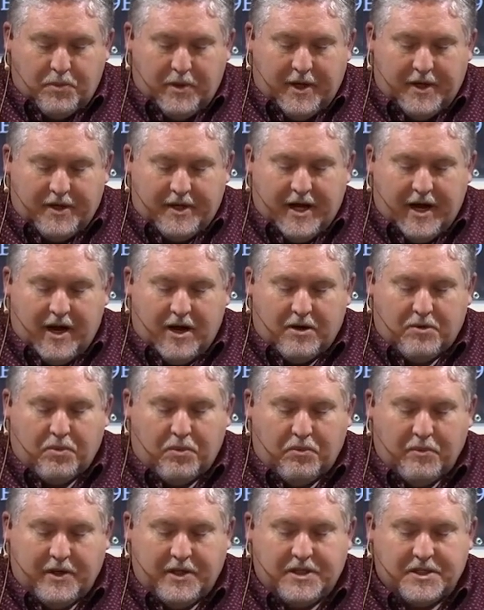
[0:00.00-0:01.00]
that we encounter
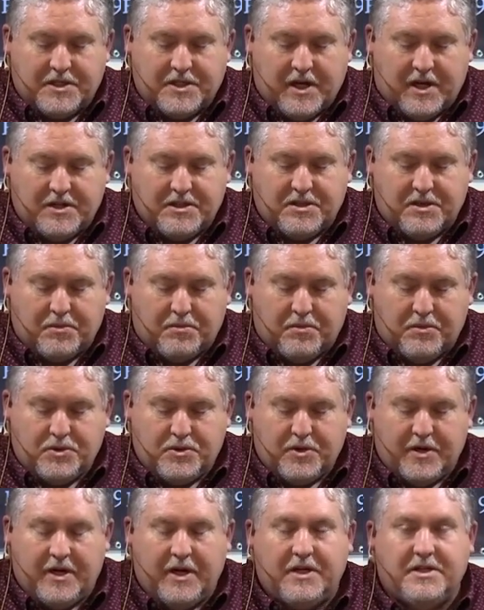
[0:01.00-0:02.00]
when we discuss the
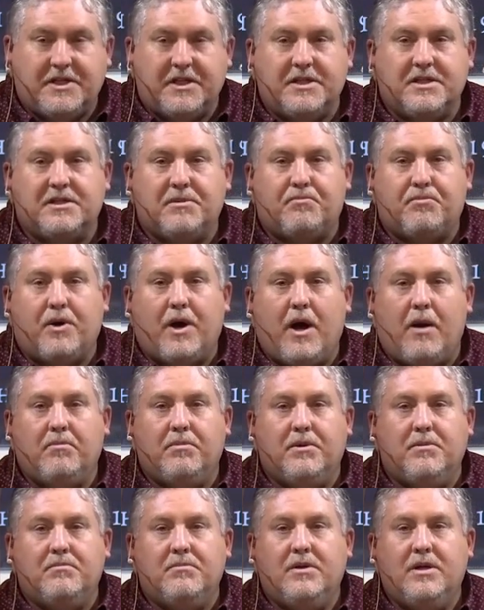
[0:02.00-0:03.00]
Trinity is the
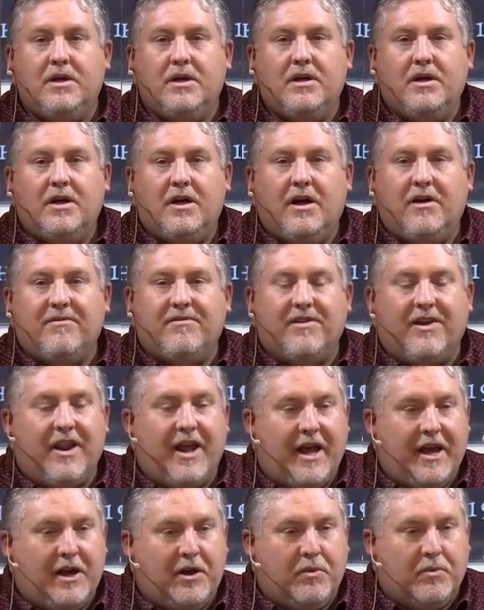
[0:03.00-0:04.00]
problem of
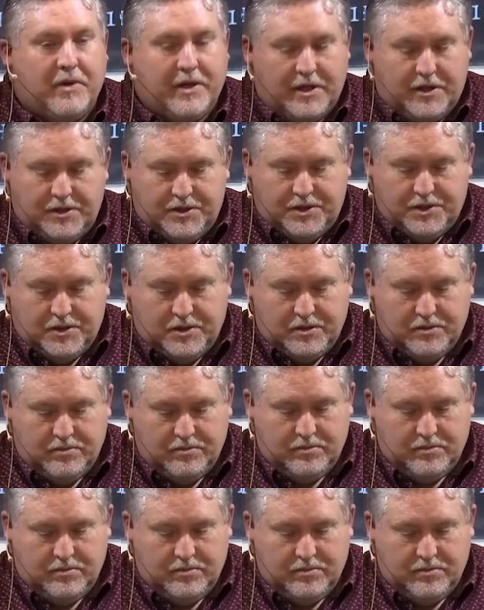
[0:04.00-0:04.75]
language.